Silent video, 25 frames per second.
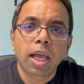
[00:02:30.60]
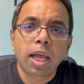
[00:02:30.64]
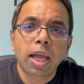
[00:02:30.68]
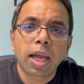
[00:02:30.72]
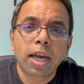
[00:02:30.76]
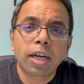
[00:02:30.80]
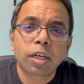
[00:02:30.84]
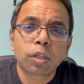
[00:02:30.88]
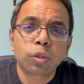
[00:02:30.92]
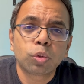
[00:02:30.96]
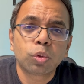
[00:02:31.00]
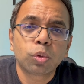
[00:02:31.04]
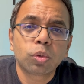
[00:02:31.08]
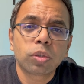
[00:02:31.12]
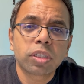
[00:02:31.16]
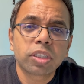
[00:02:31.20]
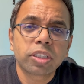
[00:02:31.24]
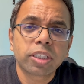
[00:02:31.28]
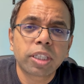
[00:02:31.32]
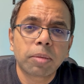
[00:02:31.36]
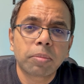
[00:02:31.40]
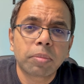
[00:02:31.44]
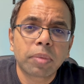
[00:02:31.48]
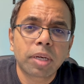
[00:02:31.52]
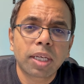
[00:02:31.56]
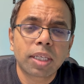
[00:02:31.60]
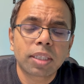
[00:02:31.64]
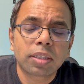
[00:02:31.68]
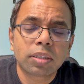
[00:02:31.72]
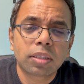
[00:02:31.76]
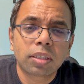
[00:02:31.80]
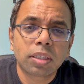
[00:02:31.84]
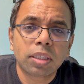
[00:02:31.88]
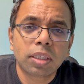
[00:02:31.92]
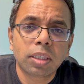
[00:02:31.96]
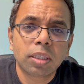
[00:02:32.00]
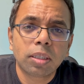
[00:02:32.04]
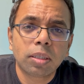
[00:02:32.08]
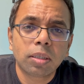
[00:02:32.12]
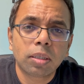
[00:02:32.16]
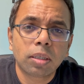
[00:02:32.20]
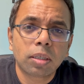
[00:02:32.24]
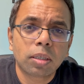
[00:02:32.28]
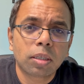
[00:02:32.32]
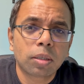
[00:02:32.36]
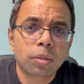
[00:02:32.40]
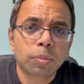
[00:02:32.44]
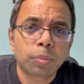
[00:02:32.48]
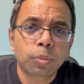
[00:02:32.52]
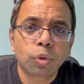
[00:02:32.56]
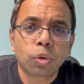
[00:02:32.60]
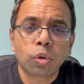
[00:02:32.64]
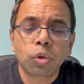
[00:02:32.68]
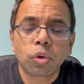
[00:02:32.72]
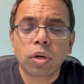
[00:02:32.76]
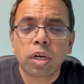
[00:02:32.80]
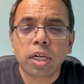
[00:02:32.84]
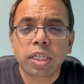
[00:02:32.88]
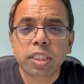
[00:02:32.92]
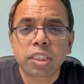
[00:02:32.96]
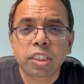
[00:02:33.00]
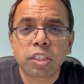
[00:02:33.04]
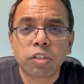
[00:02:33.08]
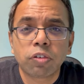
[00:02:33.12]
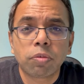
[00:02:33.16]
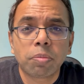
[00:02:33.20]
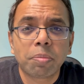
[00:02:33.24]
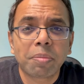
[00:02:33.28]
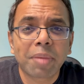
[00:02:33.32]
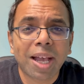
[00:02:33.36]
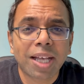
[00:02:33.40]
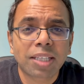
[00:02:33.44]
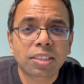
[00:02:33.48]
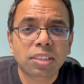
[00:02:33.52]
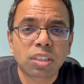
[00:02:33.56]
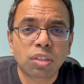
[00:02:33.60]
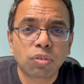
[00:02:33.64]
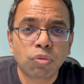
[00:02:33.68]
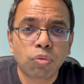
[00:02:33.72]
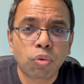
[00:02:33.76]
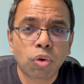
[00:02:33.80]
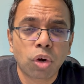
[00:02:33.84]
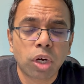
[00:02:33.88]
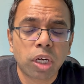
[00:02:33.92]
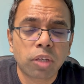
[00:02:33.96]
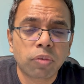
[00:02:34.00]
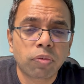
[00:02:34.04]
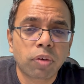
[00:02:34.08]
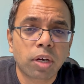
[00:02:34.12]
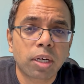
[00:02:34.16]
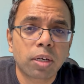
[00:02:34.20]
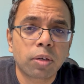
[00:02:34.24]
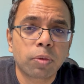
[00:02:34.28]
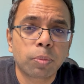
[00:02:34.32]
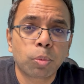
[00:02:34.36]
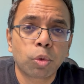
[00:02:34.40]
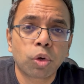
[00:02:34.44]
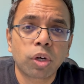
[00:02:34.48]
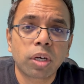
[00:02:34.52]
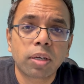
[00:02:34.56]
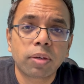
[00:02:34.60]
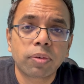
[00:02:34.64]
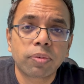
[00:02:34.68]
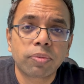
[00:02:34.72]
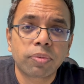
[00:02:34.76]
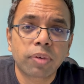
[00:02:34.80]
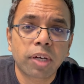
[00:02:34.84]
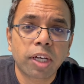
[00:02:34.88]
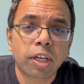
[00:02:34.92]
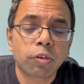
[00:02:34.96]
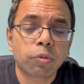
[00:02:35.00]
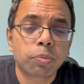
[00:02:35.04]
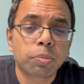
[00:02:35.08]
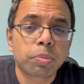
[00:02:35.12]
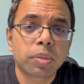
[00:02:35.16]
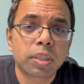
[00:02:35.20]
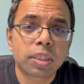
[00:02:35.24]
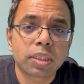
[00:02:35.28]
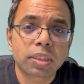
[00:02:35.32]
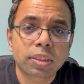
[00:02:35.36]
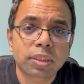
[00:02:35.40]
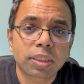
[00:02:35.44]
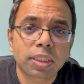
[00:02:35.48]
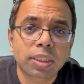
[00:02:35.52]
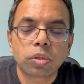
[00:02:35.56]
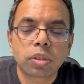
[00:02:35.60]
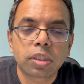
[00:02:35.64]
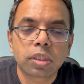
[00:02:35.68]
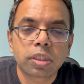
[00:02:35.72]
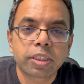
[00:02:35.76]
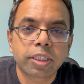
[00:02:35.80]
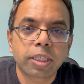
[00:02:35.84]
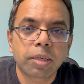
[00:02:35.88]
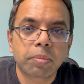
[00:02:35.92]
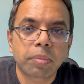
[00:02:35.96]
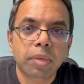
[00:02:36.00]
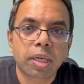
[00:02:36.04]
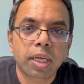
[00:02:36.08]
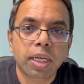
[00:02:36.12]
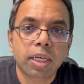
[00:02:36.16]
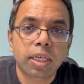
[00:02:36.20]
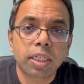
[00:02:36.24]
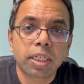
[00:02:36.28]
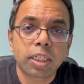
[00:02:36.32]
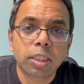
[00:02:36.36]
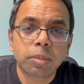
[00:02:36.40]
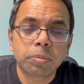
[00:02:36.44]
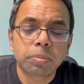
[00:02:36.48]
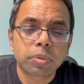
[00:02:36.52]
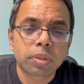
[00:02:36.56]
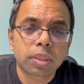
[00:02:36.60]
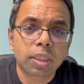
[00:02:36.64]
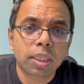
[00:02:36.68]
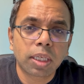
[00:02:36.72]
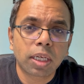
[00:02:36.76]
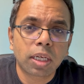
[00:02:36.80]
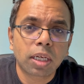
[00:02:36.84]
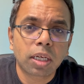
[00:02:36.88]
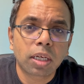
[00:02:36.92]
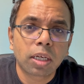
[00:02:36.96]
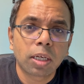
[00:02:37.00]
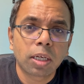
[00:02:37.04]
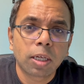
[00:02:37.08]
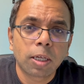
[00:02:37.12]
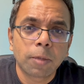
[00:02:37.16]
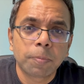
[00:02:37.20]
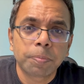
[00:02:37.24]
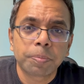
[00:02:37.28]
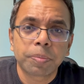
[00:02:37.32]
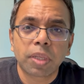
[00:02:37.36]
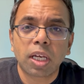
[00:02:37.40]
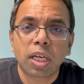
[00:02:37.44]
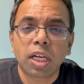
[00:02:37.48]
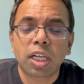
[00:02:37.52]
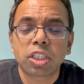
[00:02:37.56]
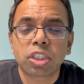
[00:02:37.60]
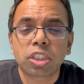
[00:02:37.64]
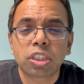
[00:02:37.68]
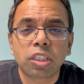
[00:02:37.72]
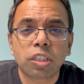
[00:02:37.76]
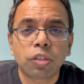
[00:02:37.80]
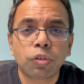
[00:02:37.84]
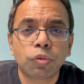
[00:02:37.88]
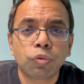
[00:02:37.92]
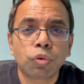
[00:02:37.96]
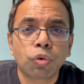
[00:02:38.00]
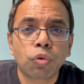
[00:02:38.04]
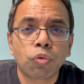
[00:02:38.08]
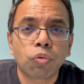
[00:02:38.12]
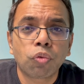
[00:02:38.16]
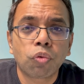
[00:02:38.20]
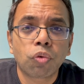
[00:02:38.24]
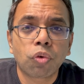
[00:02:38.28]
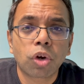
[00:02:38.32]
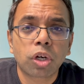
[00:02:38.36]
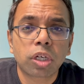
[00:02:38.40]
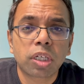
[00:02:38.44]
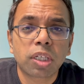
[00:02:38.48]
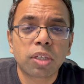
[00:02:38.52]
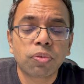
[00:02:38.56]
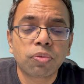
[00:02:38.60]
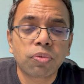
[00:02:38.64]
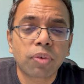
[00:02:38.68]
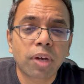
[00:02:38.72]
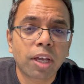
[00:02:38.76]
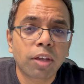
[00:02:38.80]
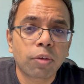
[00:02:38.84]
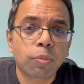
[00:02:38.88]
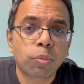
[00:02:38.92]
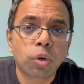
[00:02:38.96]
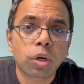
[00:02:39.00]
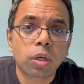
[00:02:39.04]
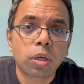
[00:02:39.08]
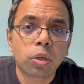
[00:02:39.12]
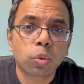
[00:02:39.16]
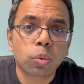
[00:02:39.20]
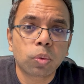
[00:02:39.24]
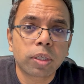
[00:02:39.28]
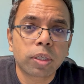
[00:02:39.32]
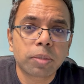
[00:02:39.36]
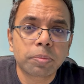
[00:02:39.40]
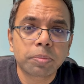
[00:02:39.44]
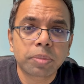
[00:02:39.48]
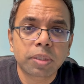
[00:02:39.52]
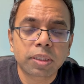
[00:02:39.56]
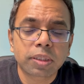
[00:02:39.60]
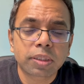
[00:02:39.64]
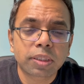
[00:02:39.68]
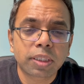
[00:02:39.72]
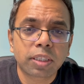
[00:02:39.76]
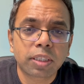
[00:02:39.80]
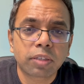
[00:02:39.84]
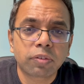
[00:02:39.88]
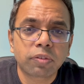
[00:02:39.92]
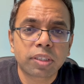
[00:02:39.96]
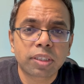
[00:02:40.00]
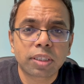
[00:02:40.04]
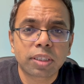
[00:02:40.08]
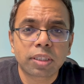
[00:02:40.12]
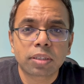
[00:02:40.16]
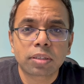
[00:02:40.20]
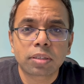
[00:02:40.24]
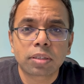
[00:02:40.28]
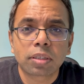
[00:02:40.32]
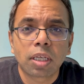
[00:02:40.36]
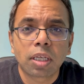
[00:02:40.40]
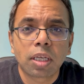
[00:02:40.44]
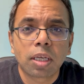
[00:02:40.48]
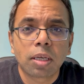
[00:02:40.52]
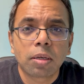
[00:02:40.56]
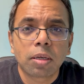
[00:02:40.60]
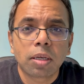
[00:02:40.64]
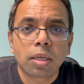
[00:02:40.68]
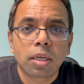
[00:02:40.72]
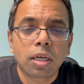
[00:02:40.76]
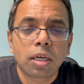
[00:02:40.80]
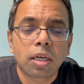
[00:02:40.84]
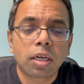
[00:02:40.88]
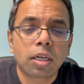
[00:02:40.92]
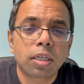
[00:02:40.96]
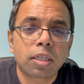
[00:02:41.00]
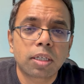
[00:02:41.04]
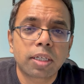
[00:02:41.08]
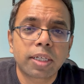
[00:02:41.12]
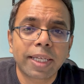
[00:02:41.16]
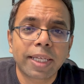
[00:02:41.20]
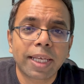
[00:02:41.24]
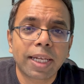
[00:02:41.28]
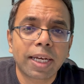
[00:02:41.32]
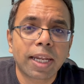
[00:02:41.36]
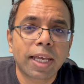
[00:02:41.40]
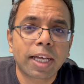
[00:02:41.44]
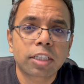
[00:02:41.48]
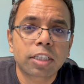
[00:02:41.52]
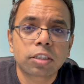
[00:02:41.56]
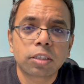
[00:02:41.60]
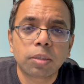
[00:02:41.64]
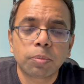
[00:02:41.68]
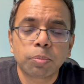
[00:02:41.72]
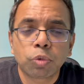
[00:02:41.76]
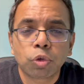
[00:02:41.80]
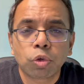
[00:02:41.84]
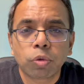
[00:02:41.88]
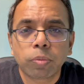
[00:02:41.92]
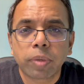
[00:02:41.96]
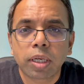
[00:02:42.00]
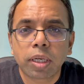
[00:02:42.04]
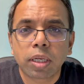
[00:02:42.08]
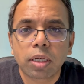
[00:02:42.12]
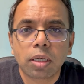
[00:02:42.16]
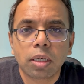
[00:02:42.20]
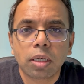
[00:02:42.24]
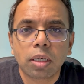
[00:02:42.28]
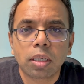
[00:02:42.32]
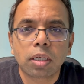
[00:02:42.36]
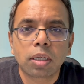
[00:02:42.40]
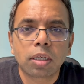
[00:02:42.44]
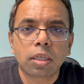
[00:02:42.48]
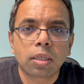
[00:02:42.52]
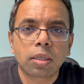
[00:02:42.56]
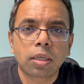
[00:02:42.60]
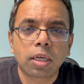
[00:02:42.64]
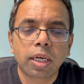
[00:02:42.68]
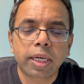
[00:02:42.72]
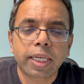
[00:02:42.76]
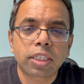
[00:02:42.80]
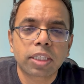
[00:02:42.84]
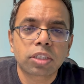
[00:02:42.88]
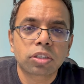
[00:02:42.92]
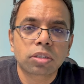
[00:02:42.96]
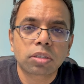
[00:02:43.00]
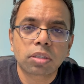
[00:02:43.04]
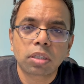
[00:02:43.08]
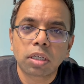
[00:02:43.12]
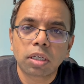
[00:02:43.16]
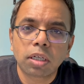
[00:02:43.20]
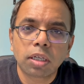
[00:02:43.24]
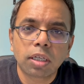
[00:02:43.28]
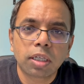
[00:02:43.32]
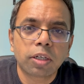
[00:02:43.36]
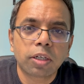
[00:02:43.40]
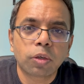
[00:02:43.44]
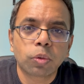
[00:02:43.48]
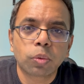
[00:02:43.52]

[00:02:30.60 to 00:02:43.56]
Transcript: and Google Gemini 3 Pro achieved massive 41.5%. Google Gemini Deep Think achieved 45.1%, which is 10x improvement against earlier